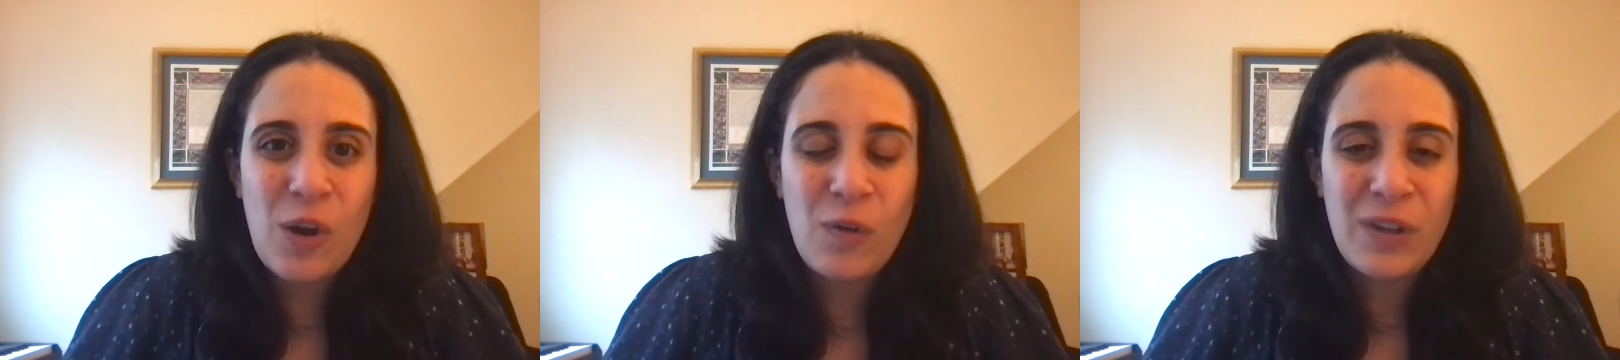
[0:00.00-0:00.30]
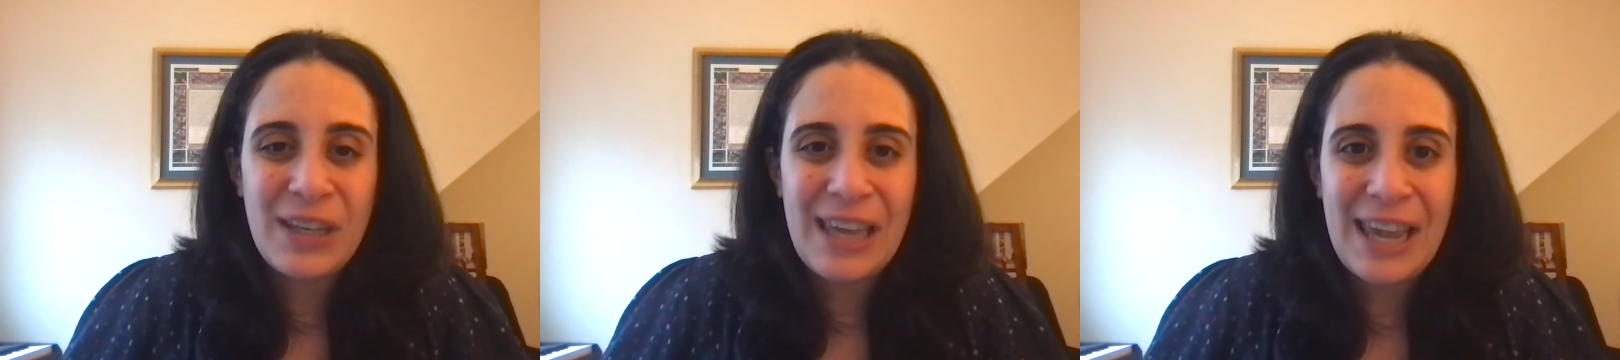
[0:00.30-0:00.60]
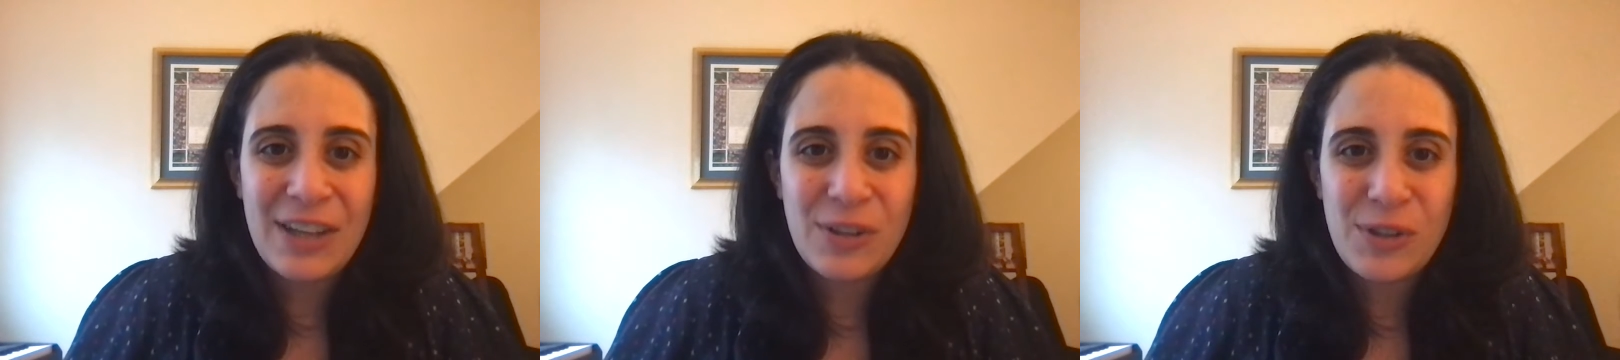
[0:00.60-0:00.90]
over the
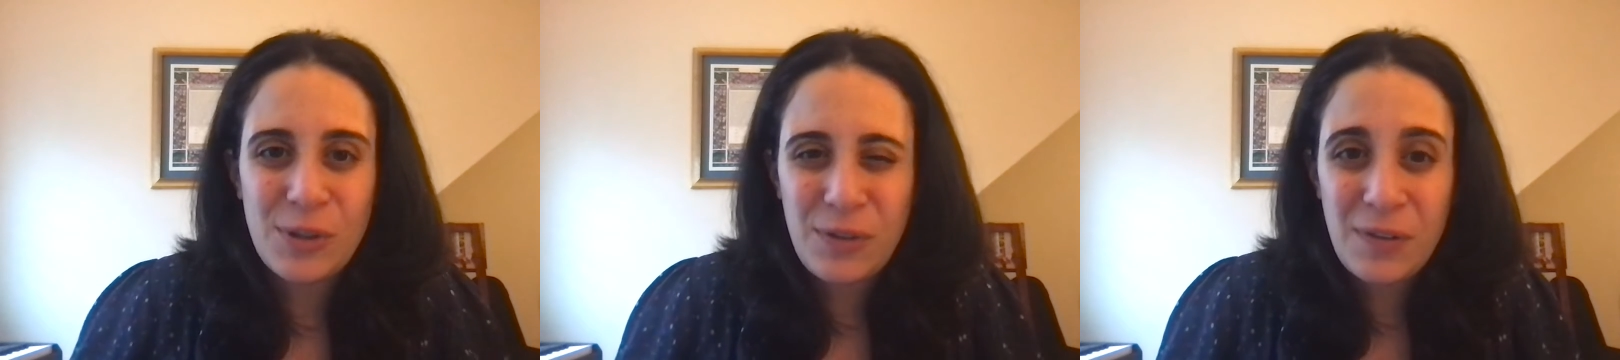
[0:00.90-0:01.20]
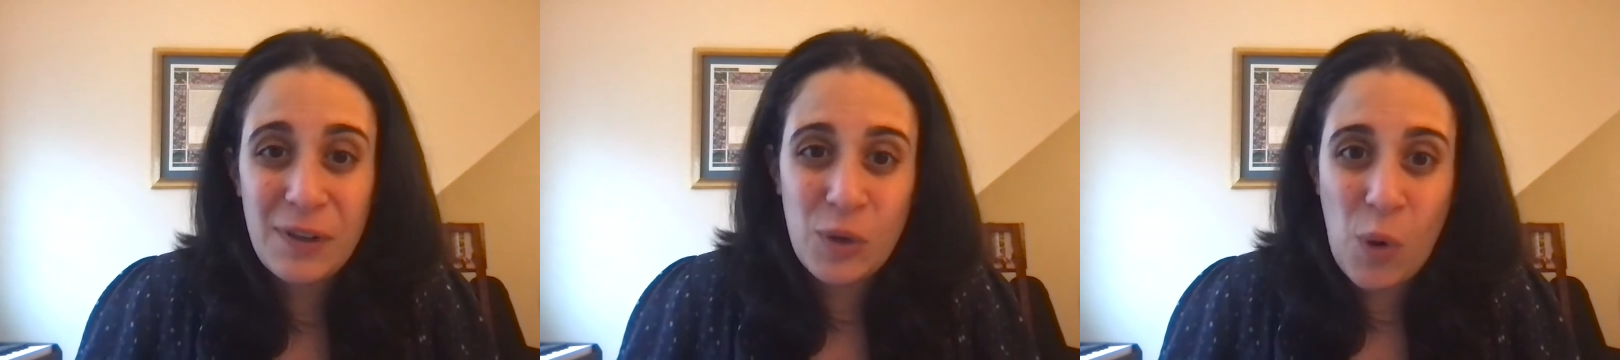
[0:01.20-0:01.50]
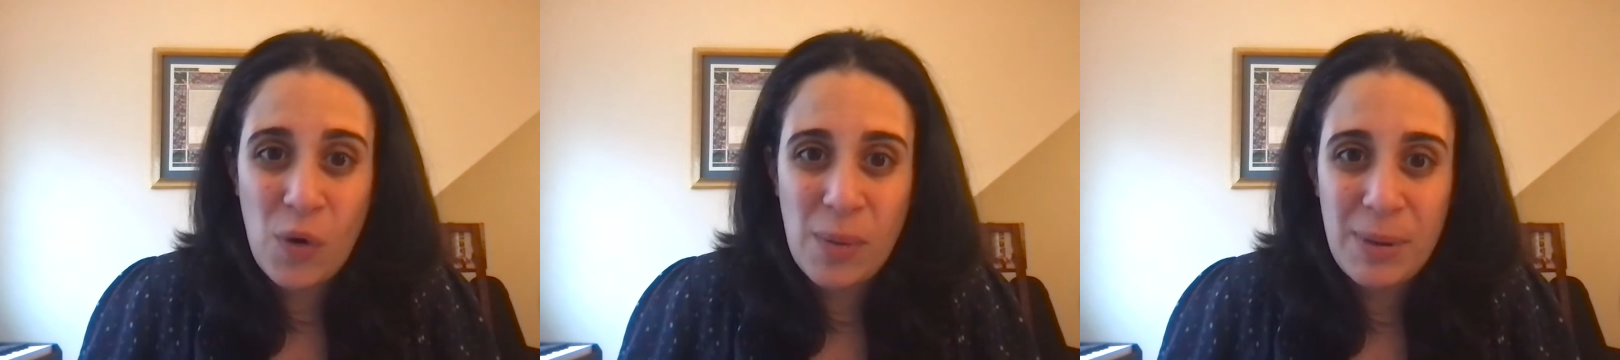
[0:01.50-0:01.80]
candles. So if you have a
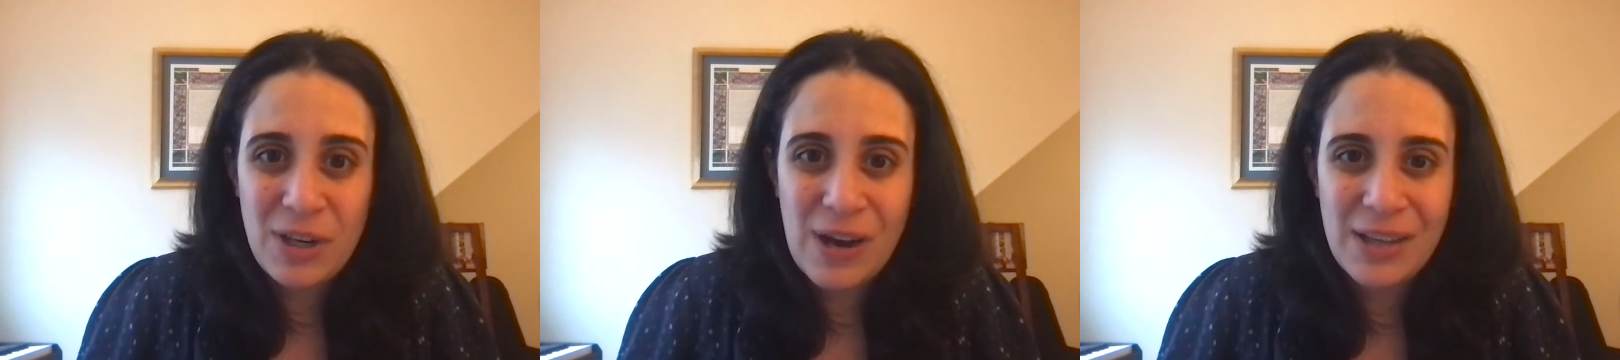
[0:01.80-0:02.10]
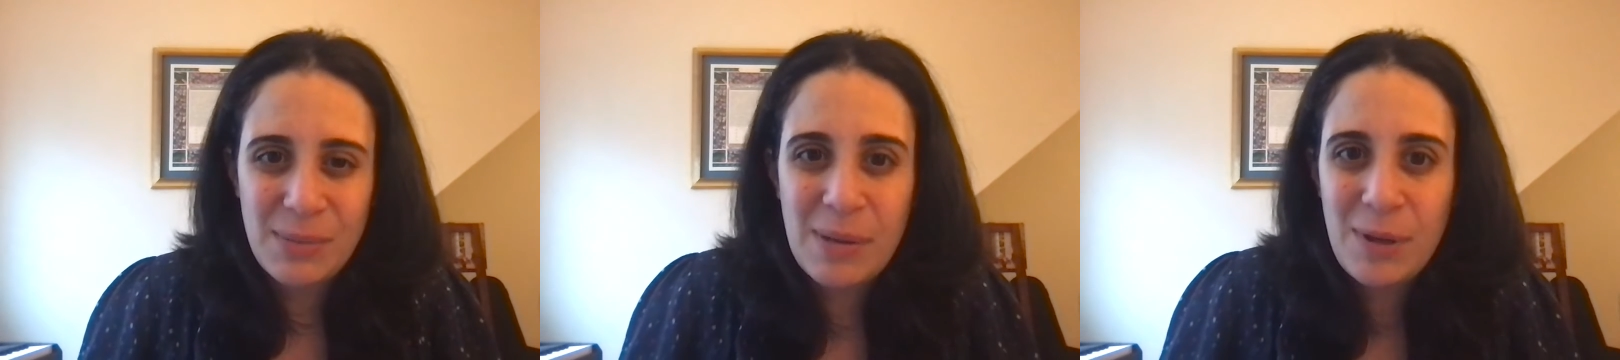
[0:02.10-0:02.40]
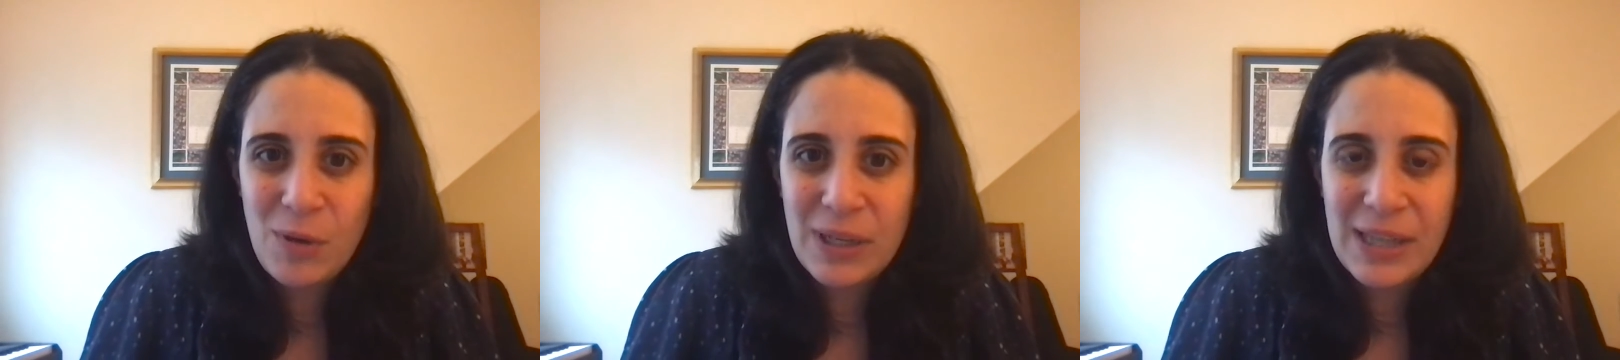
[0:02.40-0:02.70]
grown up in your house, maybe
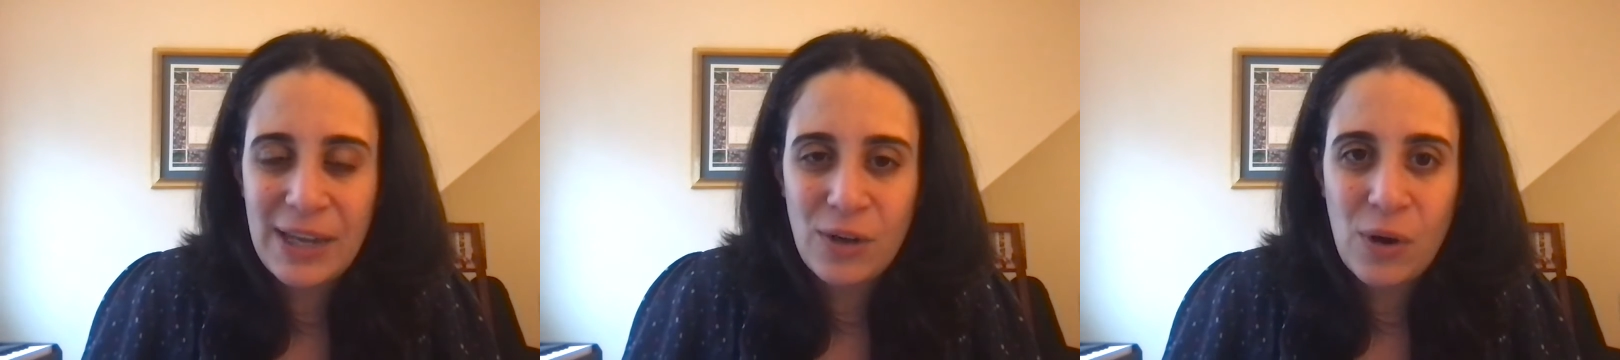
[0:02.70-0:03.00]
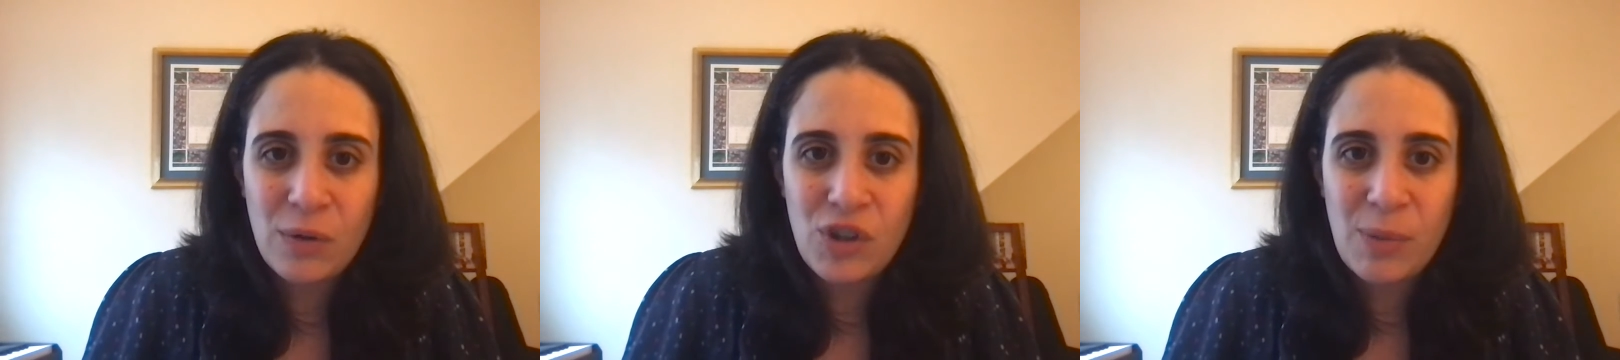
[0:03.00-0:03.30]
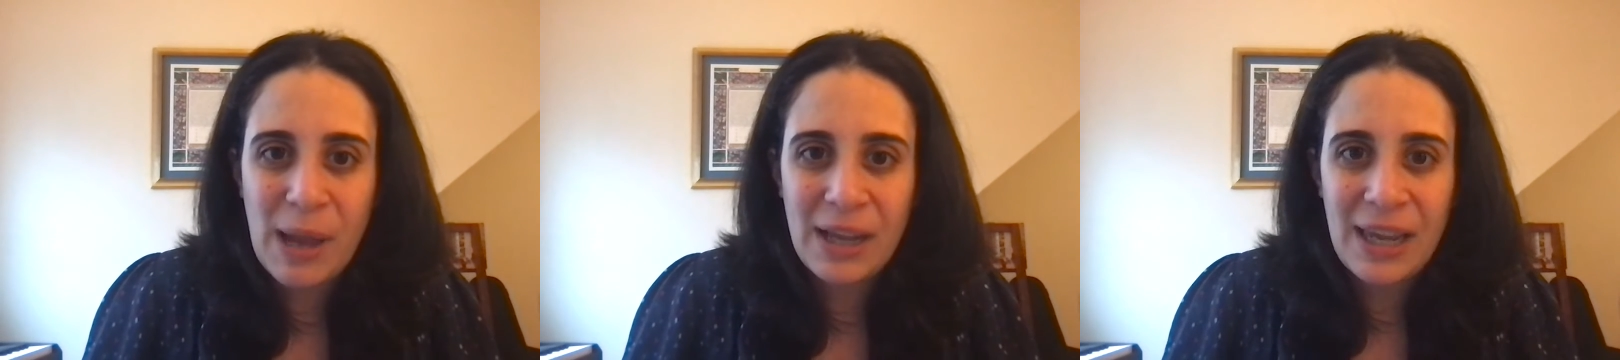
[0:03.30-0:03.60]
you can light your own
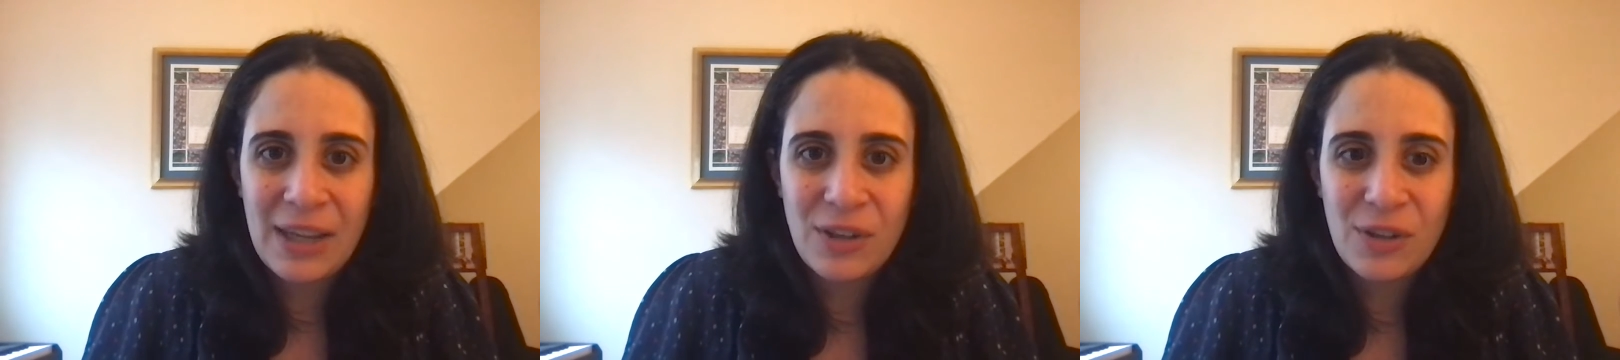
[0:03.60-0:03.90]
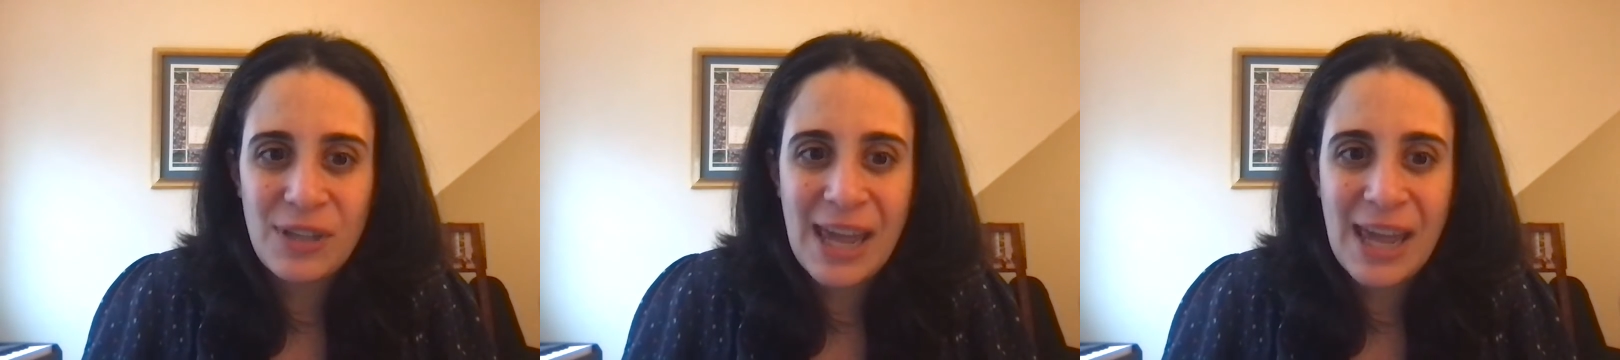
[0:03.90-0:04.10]
Shabbat candles.